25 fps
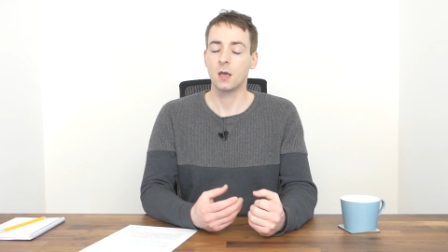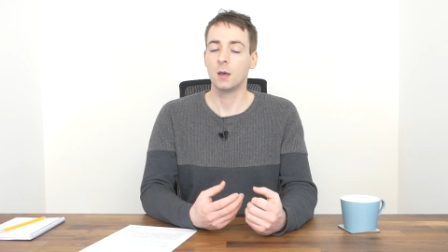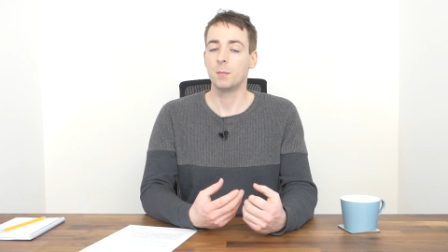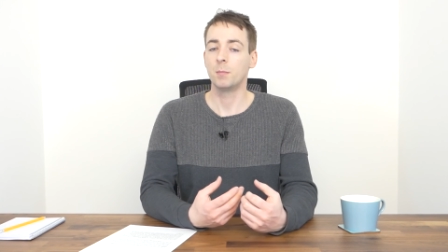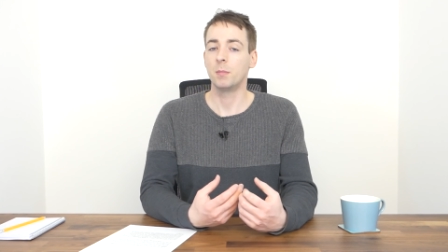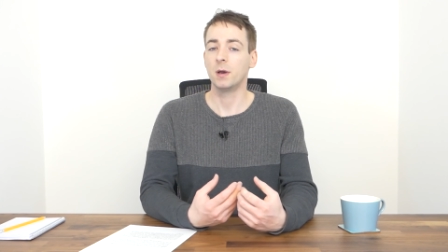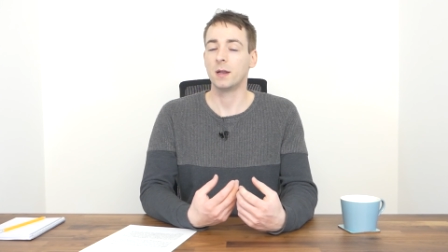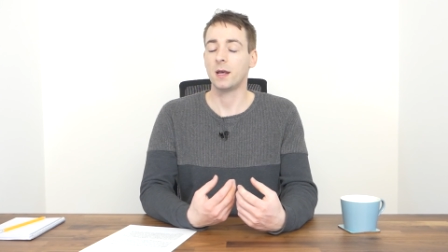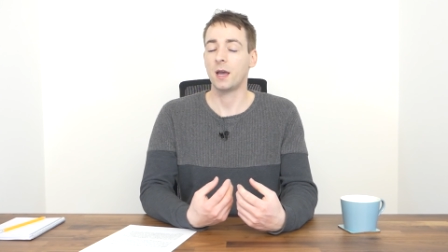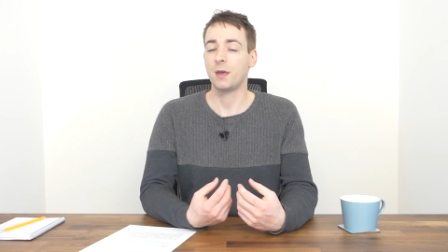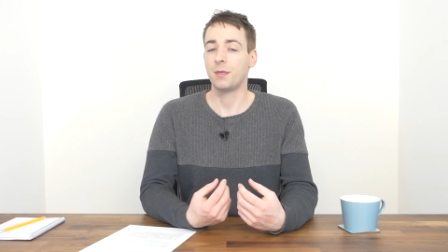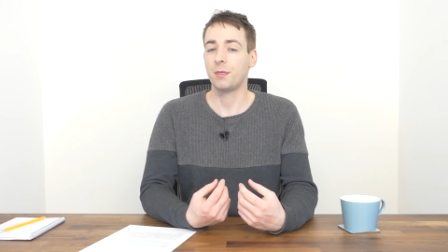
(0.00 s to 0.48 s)

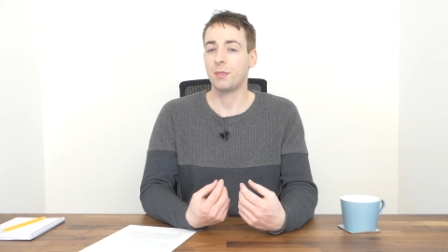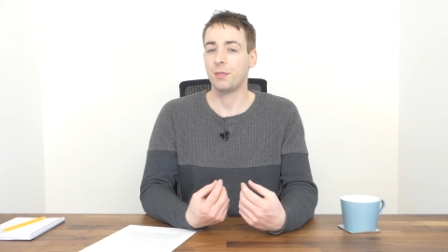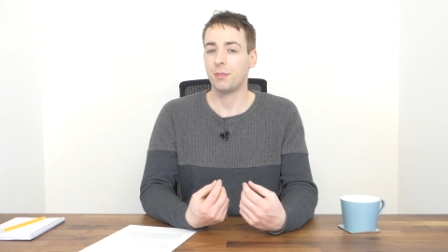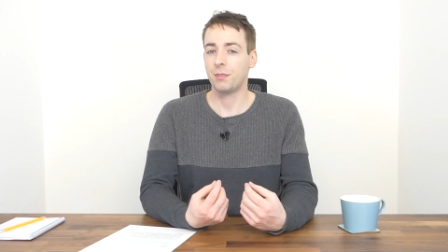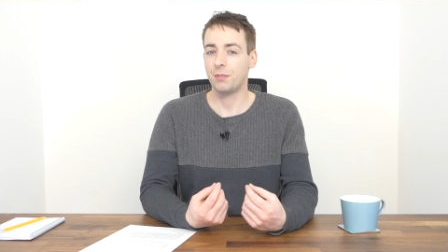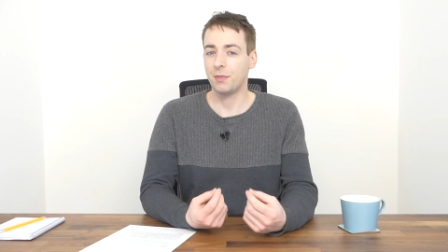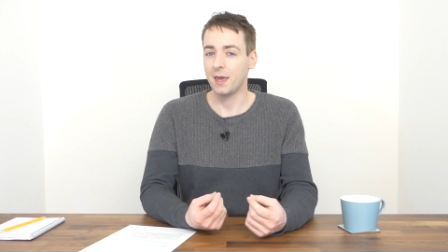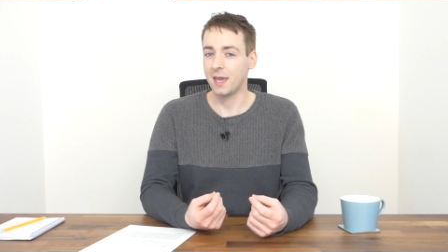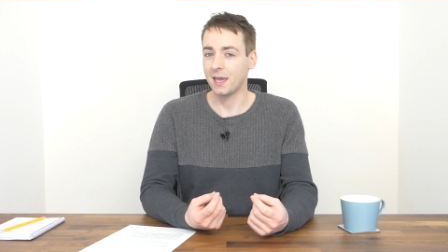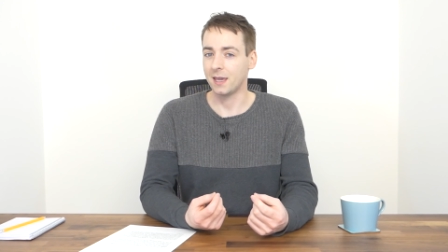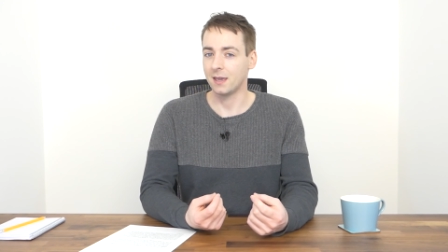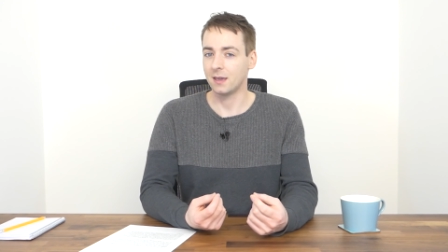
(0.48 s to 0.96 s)
but I
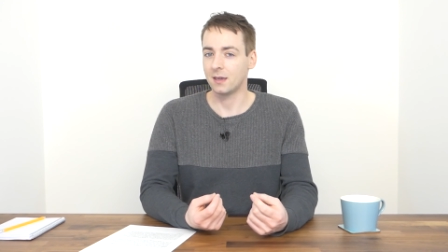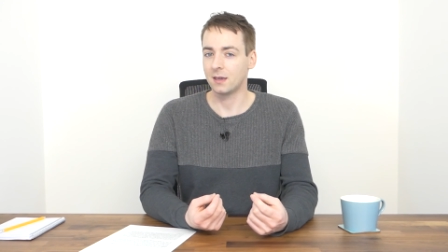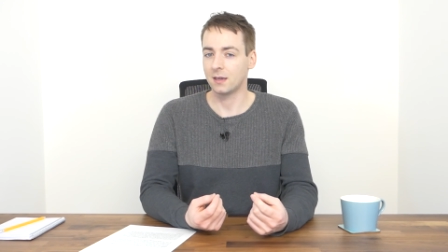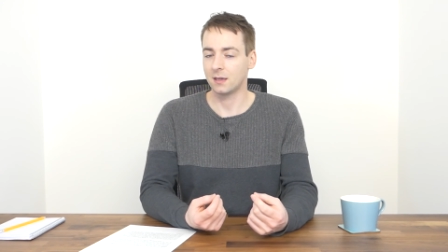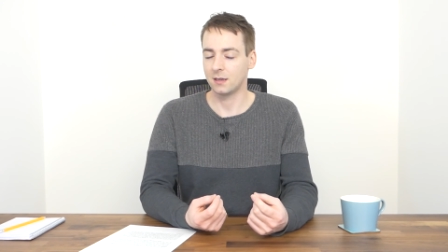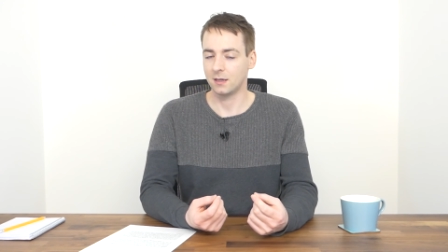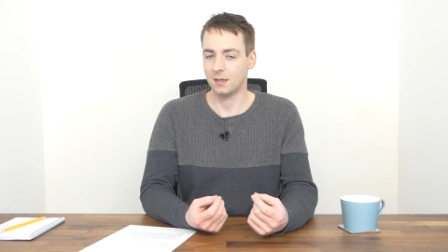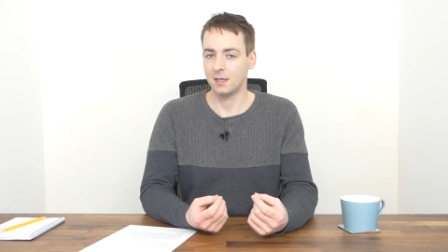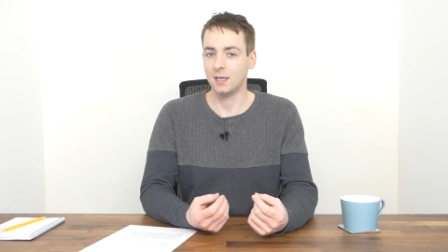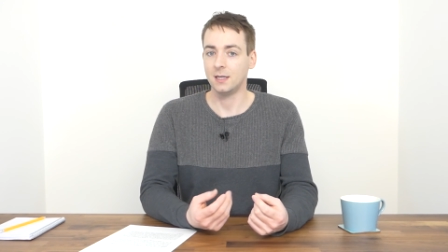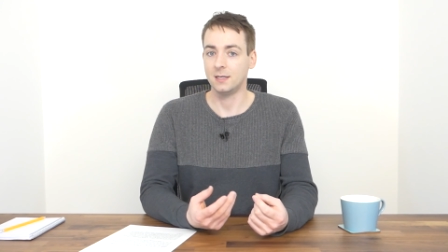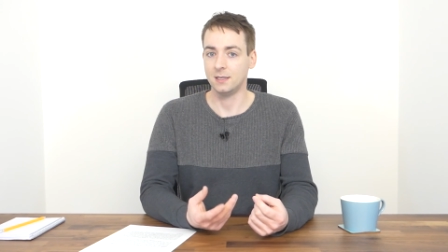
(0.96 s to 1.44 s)
think
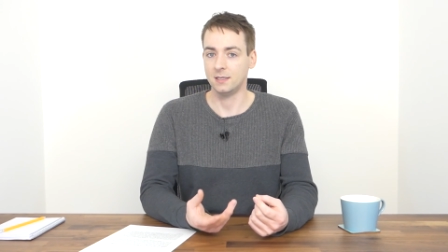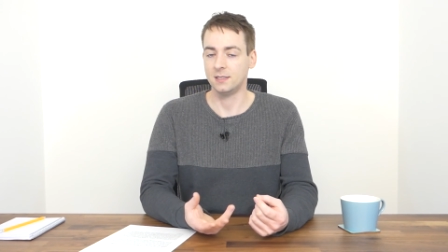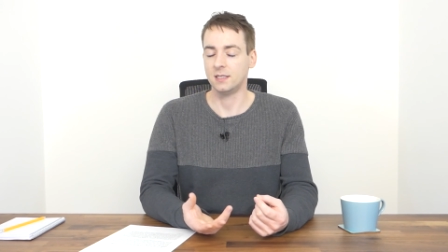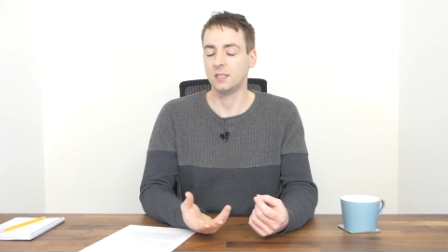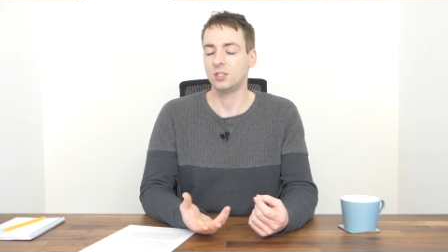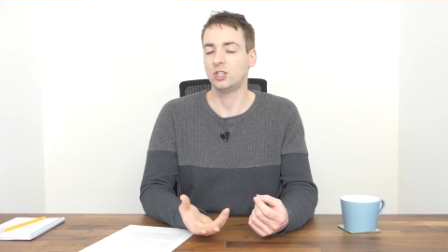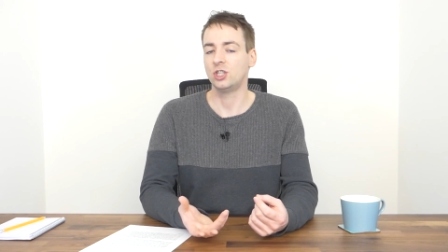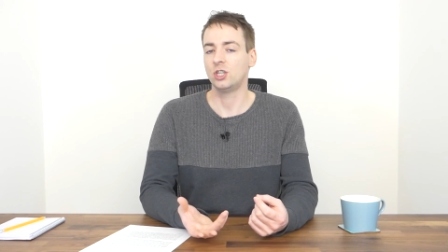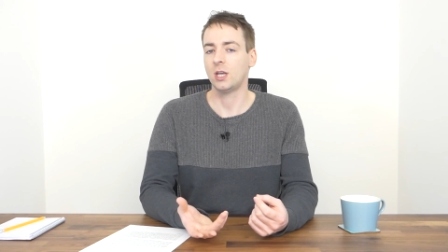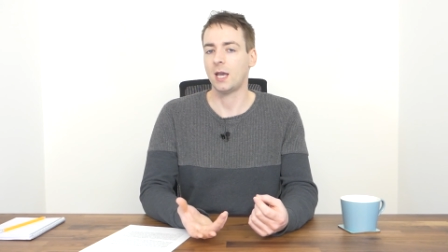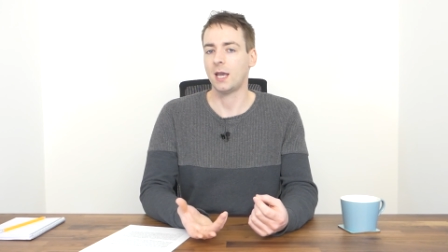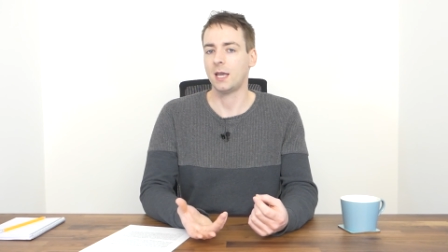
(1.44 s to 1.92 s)
it is a
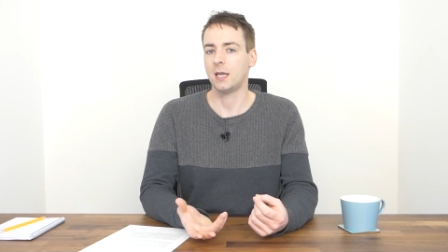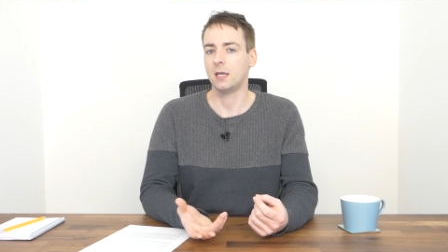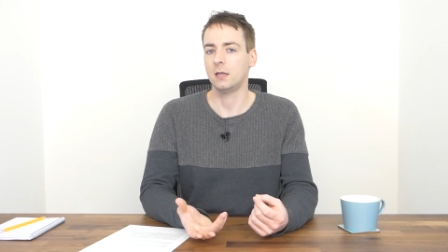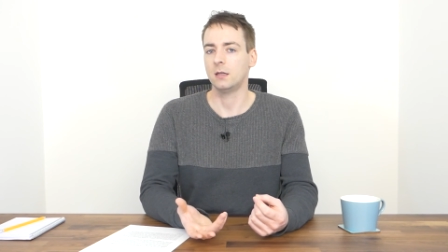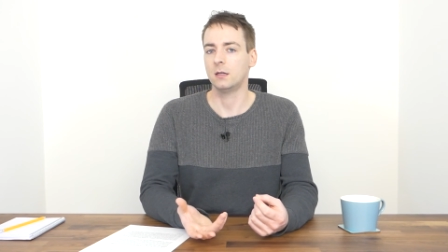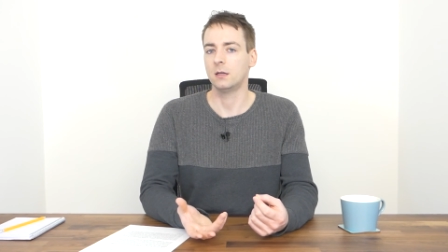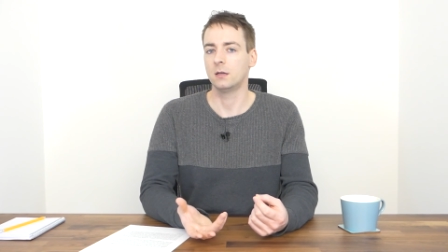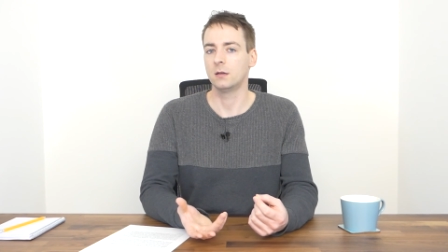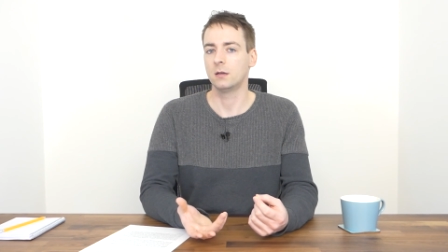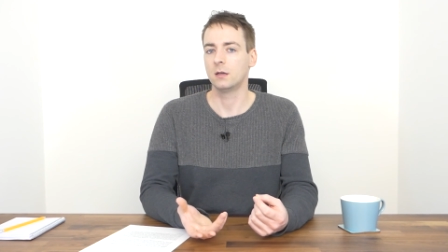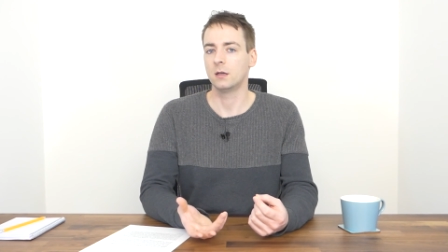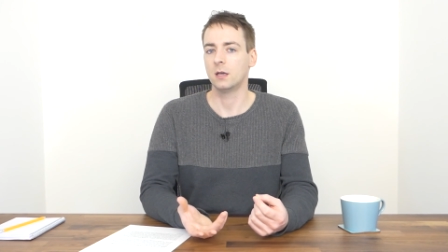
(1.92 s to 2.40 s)
chain